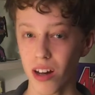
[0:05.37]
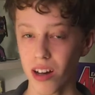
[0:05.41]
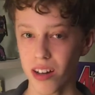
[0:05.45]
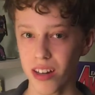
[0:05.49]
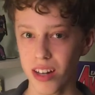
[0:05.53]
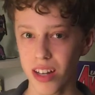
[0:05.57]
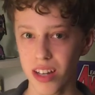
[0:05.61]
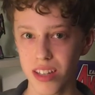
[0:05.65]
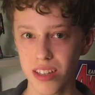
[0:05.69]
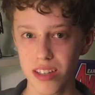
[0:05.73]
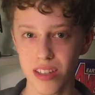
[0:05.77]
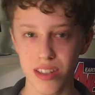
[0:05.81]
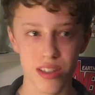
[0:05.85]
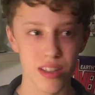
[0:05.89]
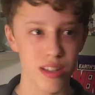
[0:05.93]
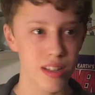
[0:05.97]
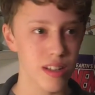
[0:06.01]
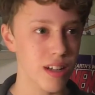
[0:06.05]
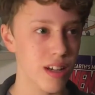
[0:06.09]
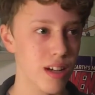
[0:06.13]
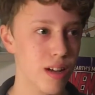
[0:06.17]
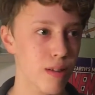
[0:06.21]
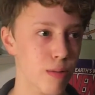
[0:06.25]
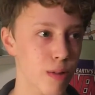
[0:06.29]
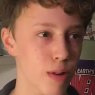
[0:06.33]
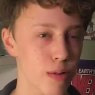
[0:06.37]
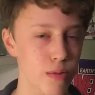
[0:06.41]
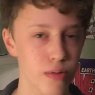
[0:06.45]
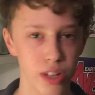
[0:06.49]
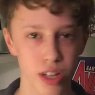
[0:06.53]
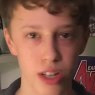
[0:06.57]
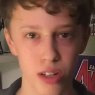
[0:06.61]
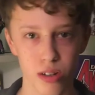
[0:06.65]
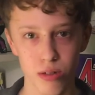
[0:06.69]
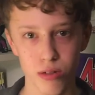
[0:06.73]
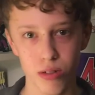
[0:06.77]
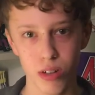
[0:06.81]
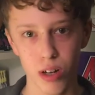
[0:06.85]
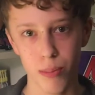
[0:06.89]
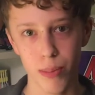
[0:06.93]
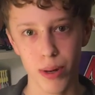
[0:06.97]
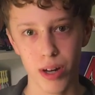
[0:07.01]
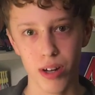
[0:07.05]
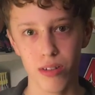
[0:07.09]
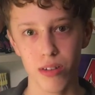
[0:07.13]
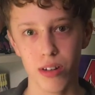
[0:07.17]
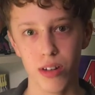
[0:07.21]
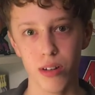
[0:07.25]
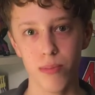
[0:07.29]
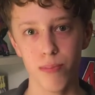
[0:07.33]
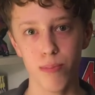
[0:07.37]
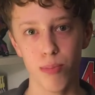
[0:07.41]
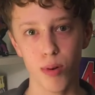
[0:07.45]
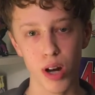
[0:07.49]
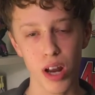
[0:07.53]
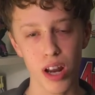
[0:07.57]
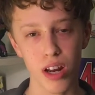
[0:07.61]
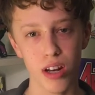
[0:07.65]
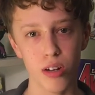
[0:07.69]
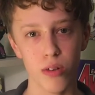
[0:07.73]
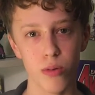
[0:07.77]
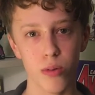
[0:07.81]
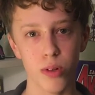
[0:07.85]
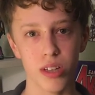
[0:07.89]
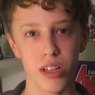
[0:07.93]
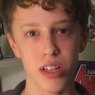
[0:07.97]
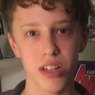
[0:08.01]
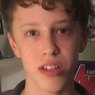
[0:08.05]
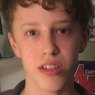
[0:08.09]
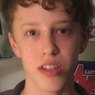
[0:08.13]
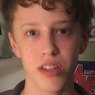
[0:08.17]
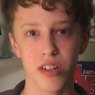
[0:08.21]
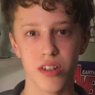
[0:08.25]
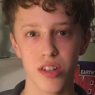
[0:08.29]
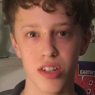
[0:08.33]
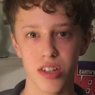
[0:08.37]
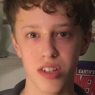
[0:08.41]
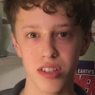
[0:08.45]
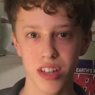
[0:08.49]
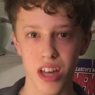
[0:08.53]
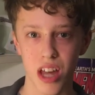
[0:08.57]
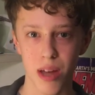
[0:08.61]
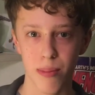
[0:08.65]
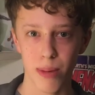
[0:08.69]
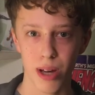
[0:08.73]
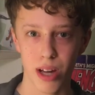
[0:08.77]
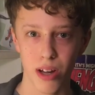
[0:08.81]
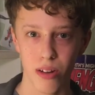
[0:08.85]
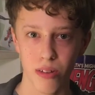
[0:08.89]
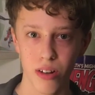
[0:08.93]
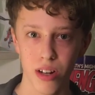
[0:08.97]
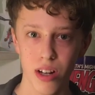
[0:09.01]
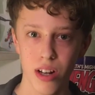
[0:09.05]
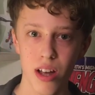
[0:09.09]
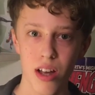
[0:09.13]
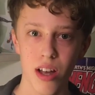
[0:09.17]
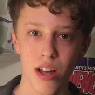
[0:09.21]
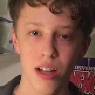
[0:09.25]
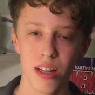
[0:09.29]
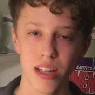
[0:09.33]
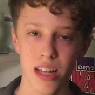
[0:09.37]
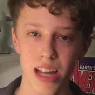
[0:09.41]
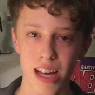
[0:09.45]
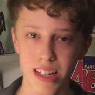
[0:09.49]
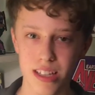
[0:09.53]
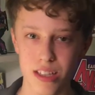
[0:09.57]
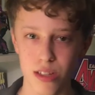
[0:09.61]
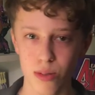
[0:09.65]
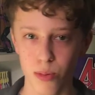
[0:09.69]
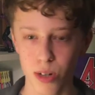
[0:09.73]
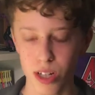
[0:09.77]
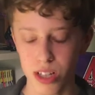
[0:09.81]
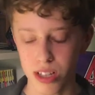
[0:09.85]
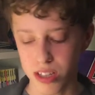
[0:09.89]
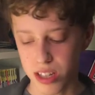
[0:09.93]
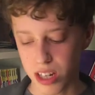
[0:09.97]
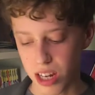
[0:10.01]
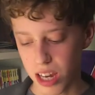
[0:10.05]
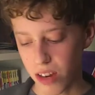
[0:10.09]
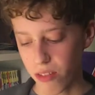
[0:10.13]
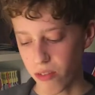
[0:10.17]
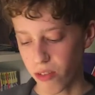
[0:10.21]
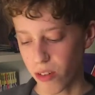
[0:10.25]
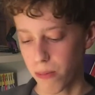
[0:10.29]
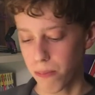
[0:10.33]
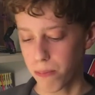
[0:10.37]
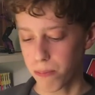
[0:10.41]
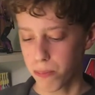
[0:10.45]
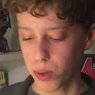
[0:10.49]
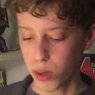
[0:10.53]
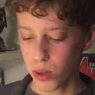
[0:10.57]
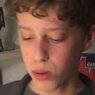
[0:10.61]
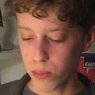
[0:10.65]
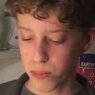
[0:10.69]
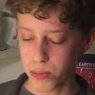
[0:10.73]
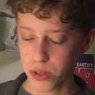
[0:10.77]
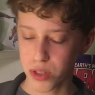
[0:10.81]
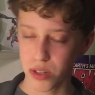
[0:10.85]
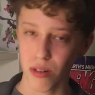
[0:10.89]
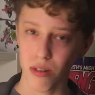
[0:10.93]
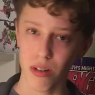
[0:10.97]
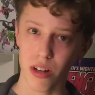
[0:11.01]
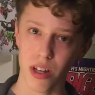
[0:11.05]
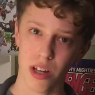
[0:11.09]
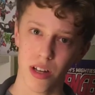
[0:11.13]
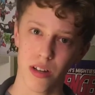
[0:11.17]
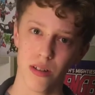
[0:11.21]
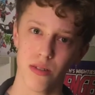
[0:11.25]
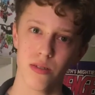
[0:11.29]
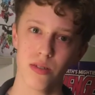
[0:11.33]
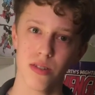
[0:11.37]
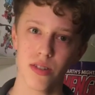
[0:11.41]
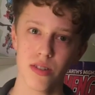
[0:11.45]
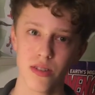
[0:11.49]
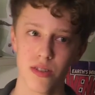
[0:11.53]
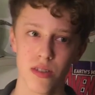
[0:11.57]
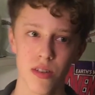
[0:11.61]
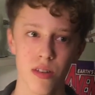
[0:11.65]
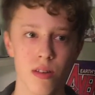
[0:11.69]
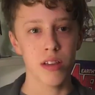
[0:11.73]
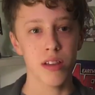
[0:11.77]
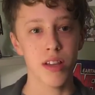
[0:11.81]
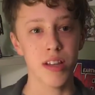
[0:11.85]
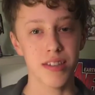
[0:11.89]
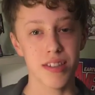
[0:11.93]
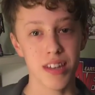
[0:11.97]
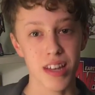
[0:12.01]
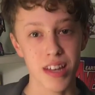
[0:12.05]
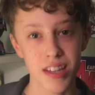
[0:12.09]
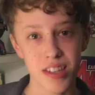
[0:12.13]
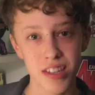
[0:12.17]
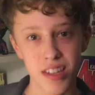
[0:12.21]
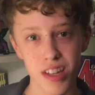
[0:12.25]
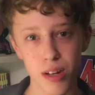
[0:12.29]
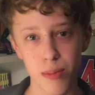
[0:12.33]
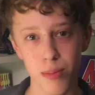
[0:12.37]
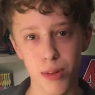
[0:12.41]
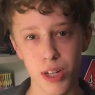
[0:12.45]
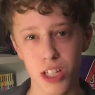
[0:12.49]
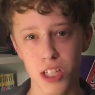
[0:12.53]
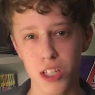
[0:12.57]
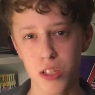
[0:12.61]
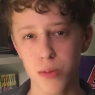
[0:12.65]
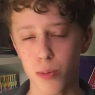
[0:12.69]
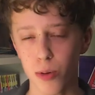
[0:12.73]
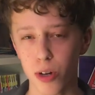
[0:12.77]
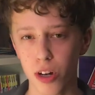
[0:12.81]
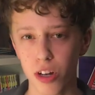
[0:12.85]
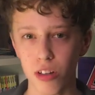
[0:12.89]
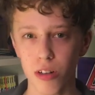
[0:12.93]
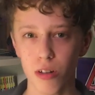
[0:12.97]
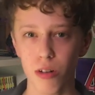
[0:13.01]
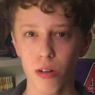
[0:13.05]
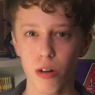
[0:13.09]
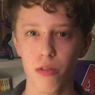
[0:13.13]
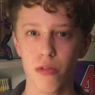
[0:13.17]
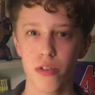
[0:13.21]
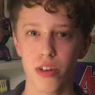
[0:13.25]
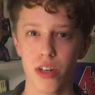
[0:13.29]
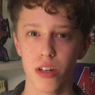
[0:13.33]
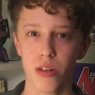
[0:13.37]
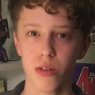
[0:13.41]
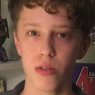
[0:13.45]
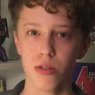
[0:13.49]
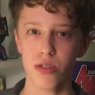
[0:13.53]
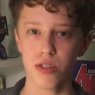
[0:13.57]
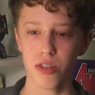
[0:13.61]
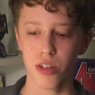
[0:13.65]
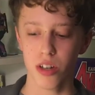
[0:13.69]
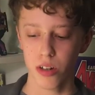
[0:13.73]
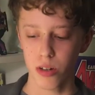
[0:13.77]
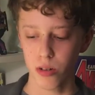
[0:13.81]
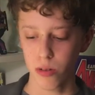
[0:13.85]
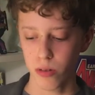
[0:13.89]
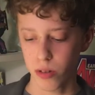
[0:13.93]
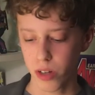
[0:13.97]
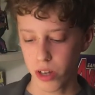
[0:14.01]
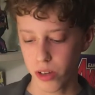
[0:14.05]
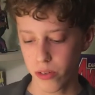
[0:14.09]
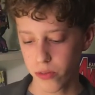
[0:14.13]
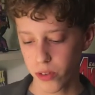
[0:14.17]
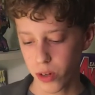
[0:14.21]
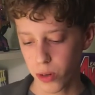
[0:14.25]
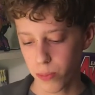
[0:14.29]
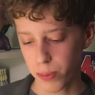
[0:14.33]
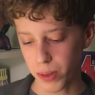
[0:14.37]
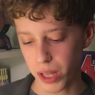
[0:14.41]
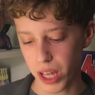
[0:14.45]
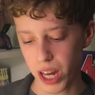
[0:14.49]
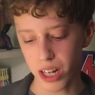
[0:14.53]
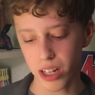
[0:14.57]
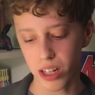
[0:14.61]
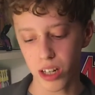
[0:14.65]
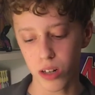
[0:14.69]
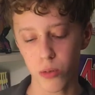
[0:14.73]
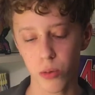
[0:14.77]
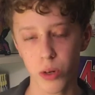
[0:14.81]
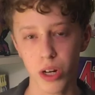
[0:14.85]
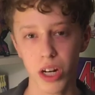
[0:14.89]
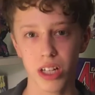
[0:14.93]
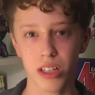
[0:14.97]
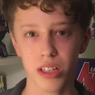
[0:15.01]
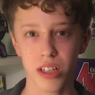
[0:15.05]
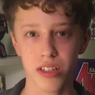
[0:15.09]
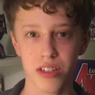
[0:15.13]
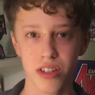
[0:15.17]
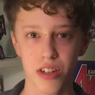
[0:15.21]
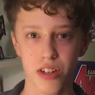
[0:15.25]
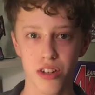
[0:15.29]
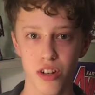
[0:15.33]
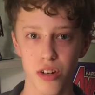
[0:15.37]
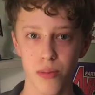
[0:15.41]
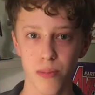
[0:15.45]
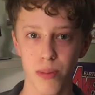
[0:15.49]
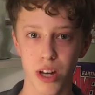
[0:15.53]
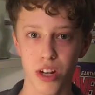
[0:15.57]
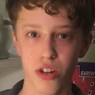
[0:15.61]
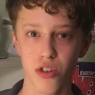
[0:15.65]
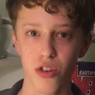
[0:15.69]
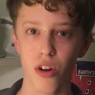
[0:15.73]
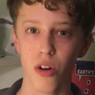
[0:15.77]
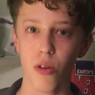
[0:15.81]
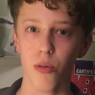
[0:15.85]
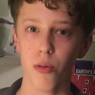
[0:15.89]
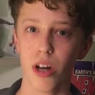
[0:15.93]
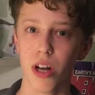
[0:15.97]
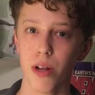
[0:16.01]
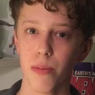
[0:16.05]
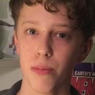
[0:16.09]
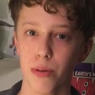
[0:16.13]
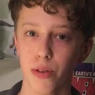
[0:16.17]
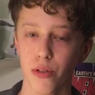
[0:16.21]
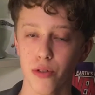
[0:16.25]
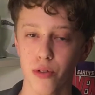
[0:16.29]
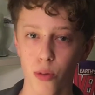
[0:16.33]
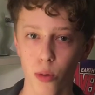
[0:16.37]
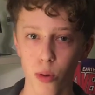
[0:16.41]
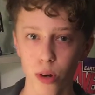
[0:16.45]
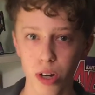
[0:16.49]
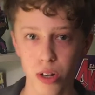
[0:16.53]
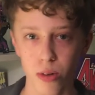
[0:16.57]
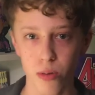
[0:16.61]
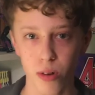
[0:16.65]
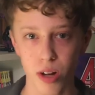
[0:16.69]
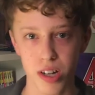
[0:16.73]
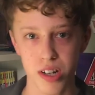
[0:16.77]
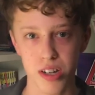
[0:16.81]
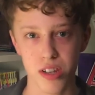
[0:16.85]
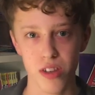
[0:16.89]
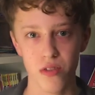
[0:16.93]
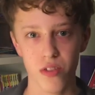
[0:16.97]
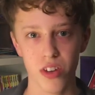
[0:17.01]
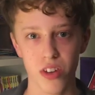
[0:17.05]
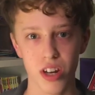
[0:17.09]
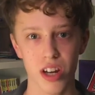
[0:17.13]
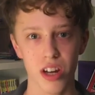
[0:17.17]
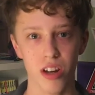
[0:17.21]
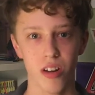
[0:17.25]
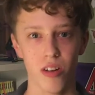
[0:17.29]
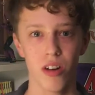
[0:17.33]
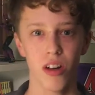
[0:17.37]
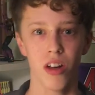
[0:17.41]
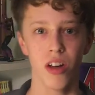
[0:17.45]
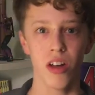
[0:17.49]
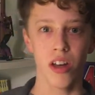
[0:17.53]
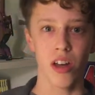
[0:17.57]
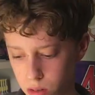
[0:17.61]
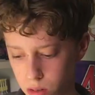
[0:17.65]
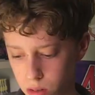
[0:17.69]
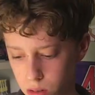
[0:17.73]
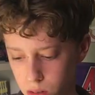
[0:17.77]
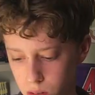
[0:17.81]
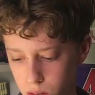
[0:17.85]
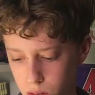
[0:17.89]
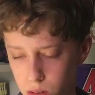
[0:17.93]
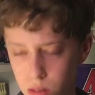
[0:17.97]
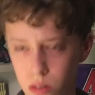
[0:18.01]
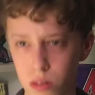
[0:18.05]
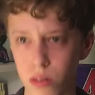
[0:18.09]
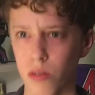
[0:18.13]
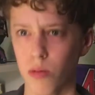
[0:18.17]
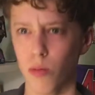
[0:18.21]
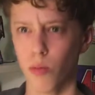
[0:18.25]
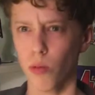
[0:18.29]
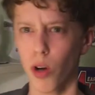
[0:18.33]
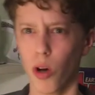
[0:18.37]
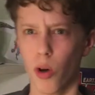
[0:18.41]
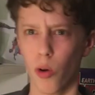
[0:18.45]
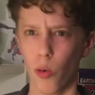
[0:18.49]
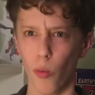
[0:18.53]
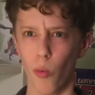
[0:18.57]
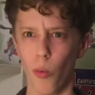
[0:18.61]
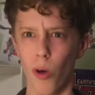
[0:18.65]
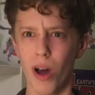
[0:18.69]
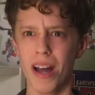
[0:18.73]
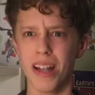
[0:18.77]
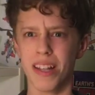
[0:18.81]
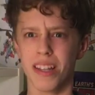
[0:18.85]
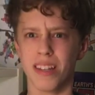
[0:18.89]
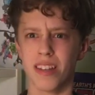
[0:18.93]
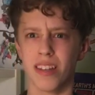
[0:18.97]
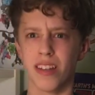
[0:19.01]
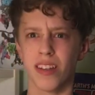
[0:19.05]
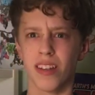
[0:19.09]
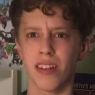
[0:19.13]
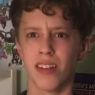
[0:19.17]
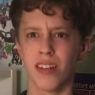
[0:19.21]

honest uh, review about a brand new release that just came out last Wednesday from Boom Studios. This is going to be a spoiler review, so if you're planning on reading this issue, make sure to read it before you watch the video. Whoa, what?